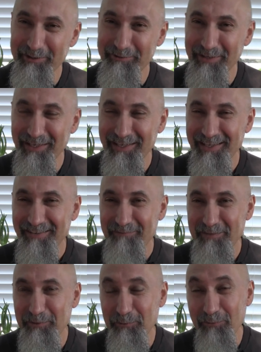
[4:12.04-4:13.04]
of
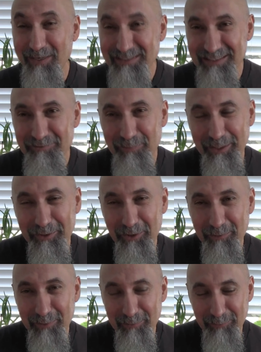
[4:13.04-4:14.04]
the rest of my
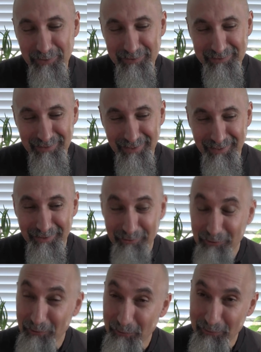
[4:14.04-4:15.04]
comic books
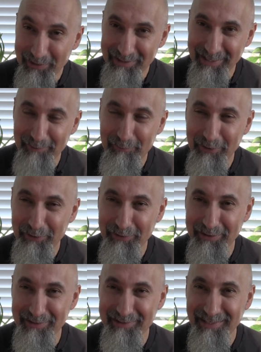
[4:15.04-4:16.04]
during that
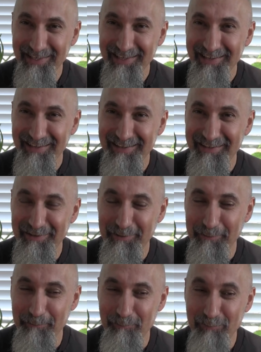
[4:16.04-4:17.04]
period
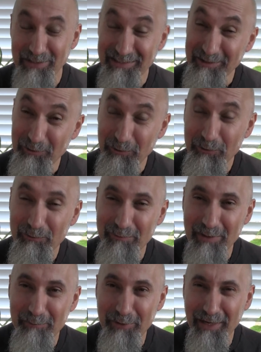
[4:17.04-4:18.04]
um, because I do
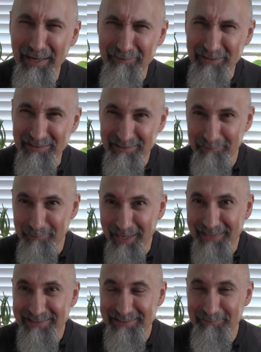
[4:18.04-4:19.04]
remember having some
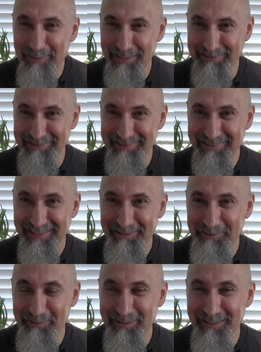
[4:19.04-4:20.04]
X-Men's,
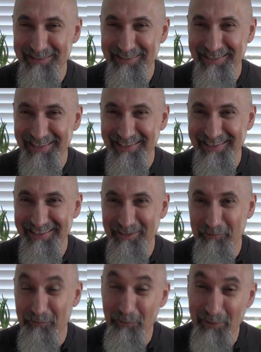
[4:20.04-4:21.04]
right,
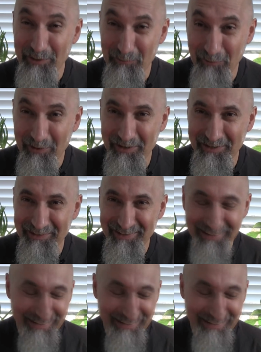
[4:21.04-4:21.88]
uh, from Iran.